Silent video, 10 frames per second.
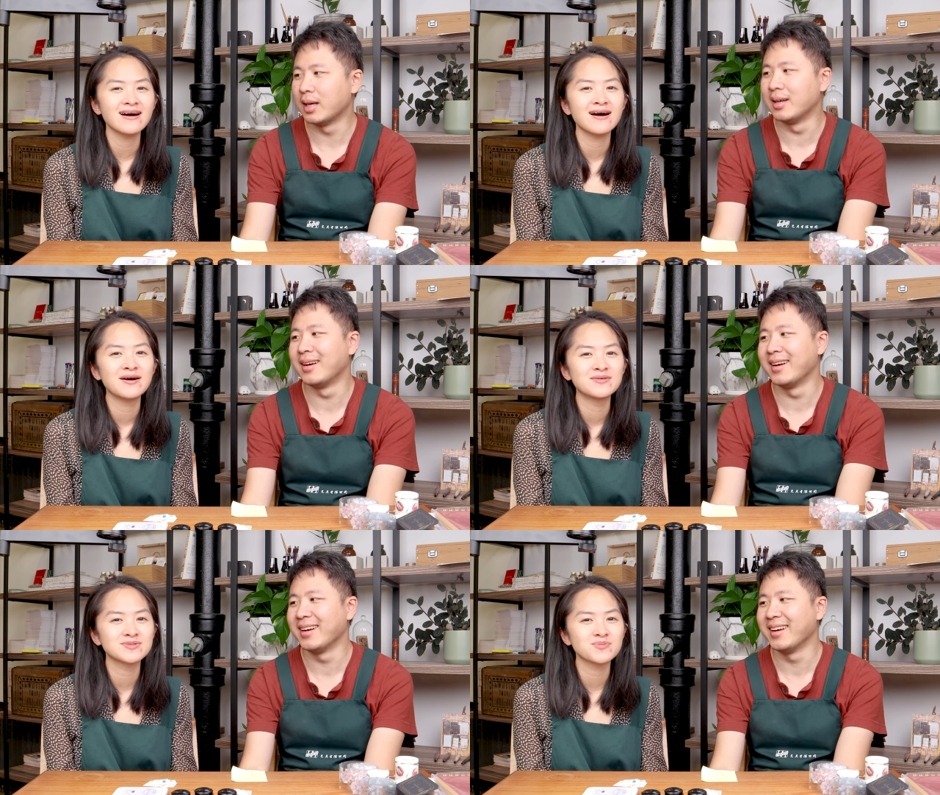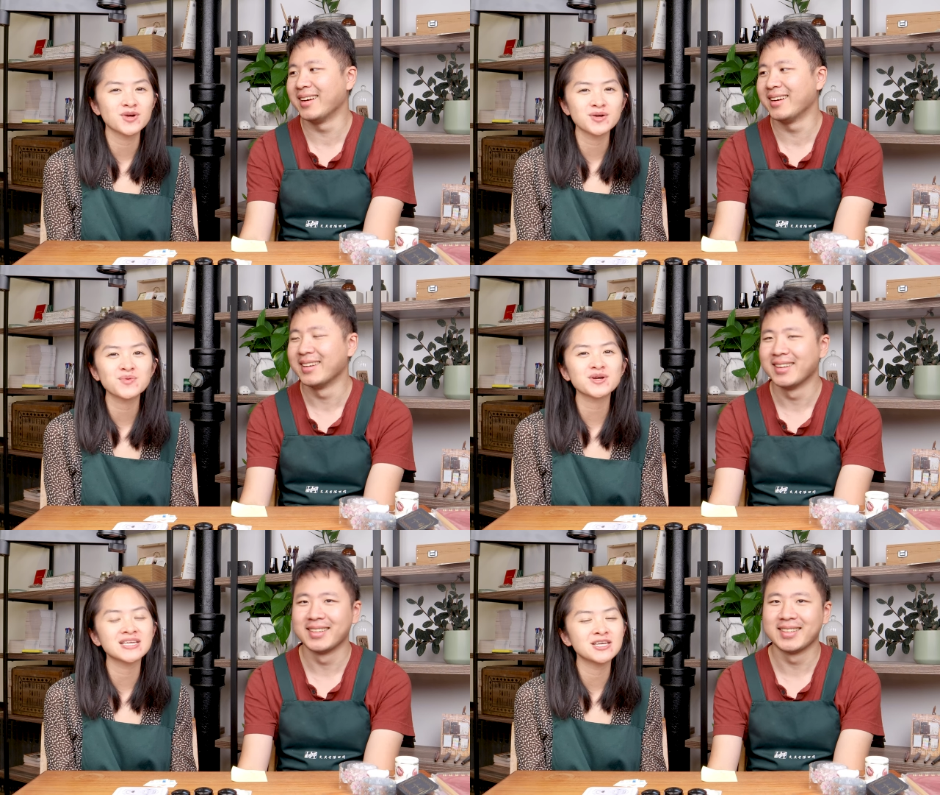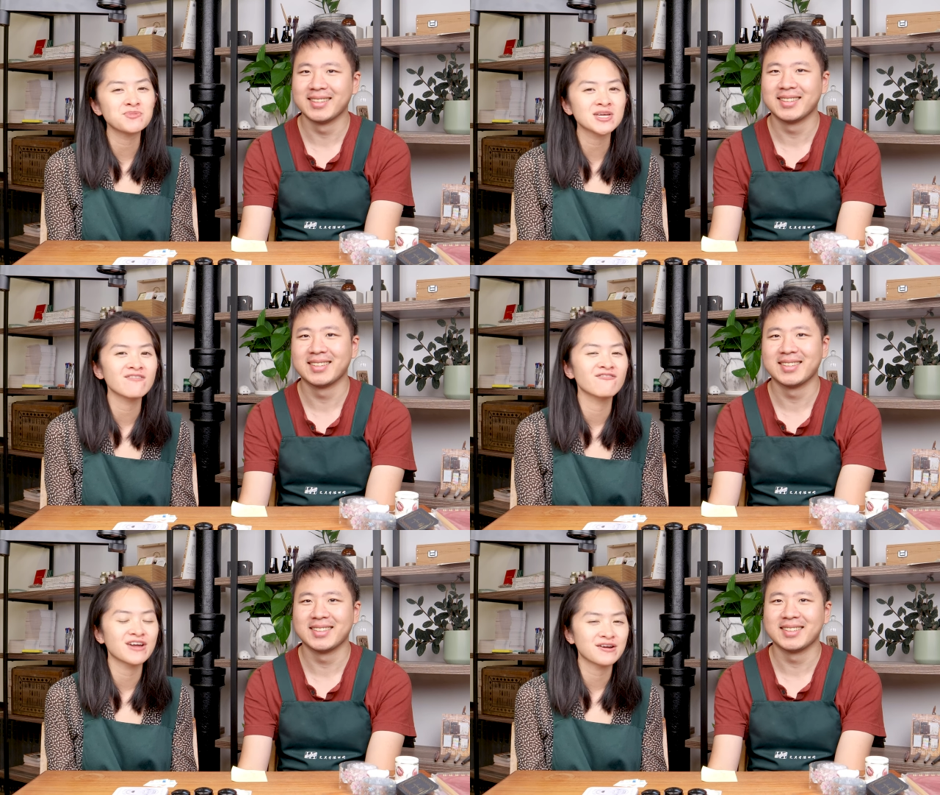Speaker 1: um, we're we're keeping
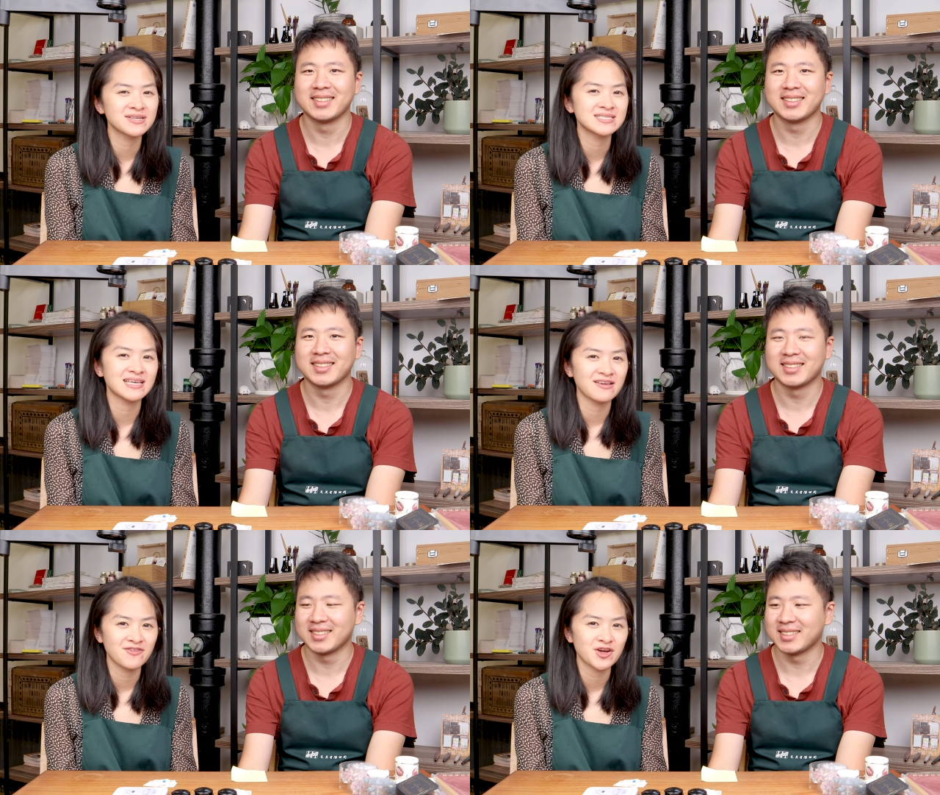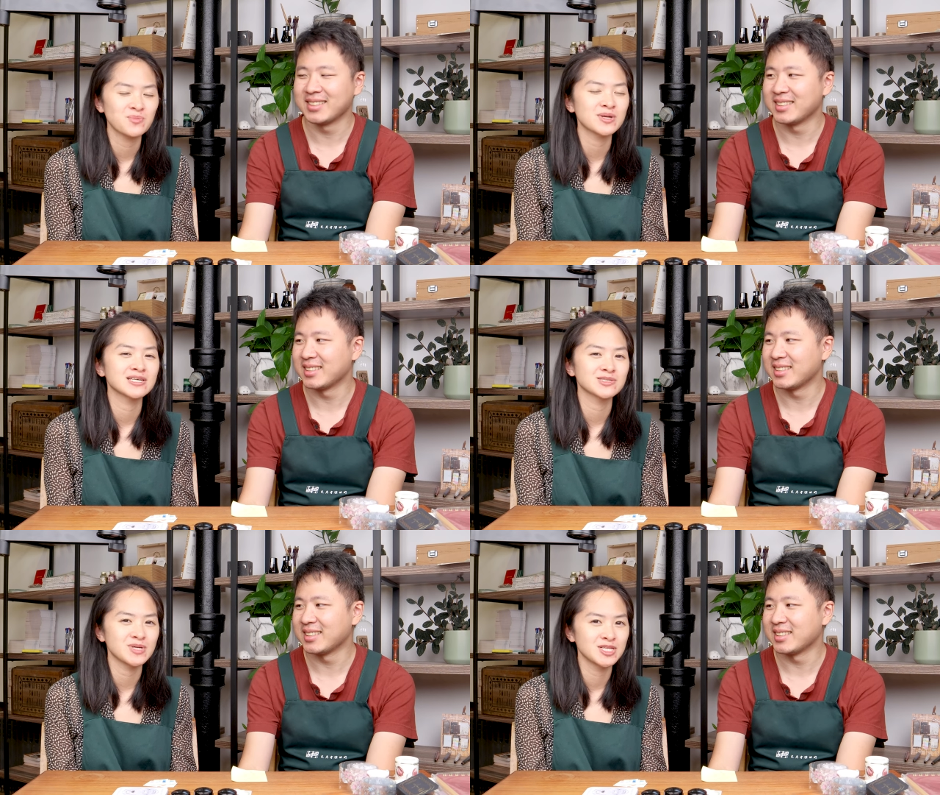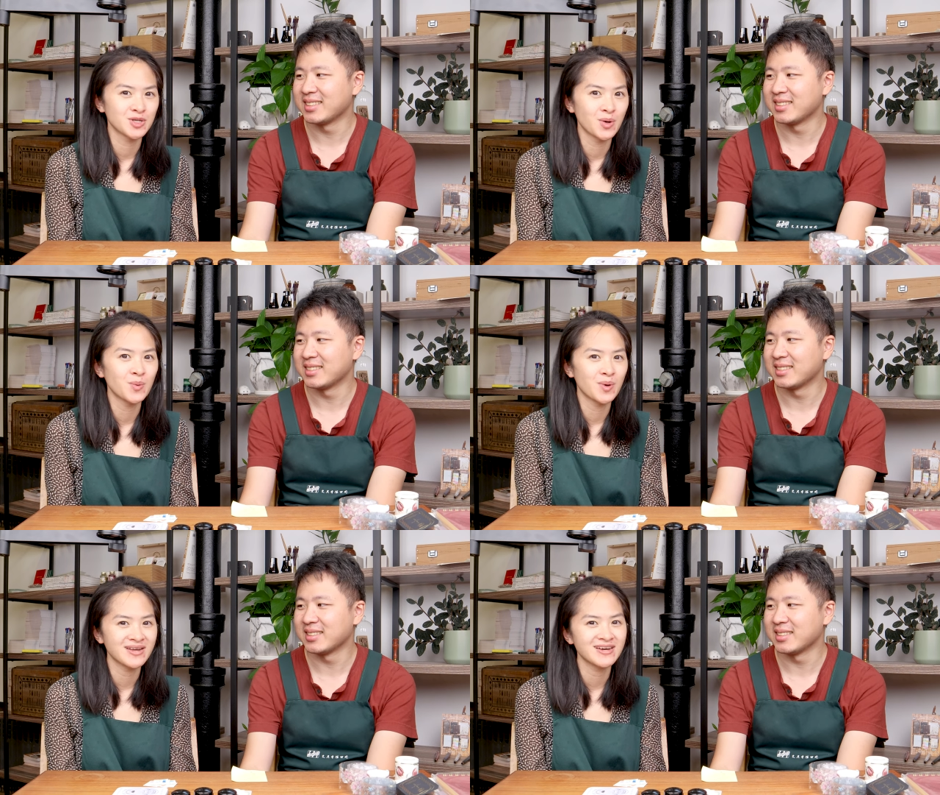it very safe here because we
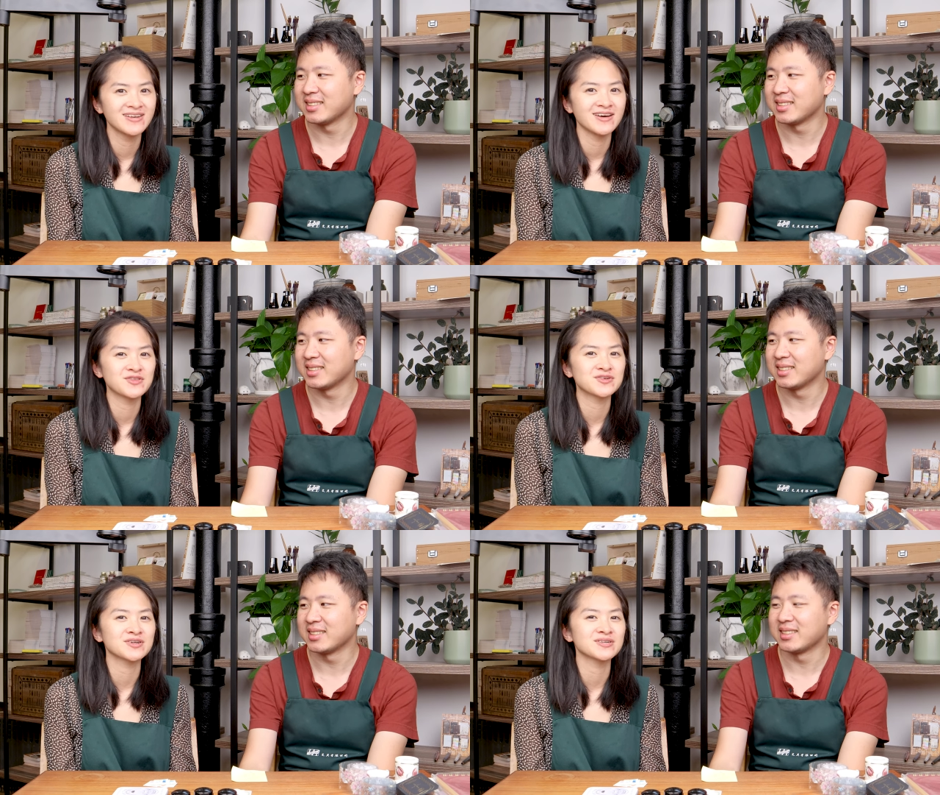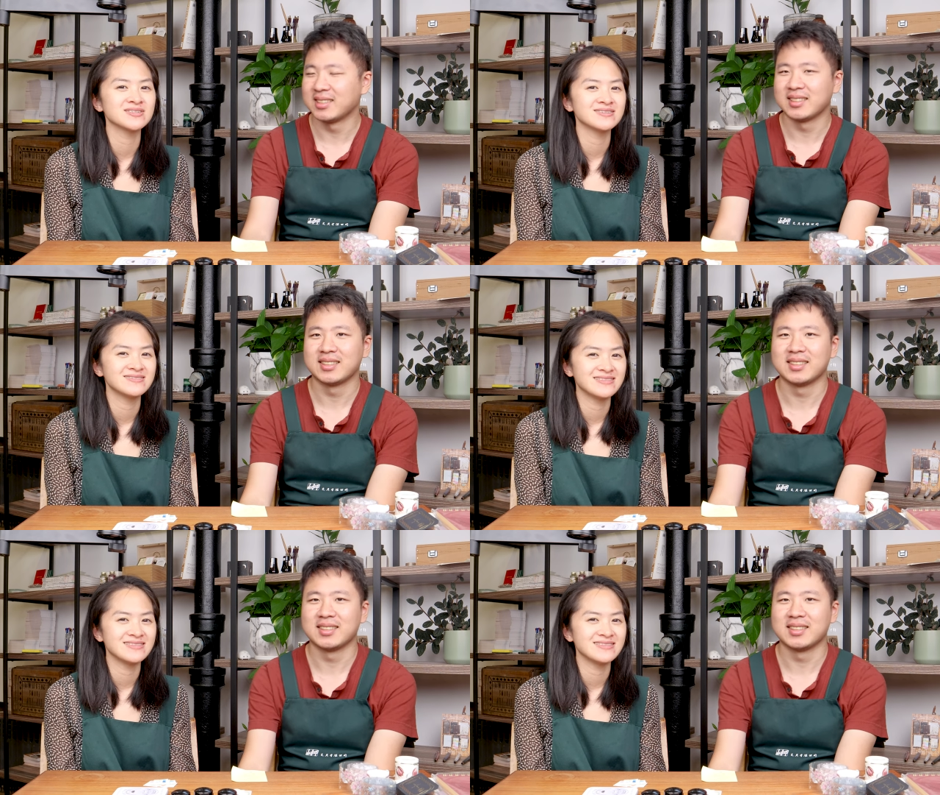don't want another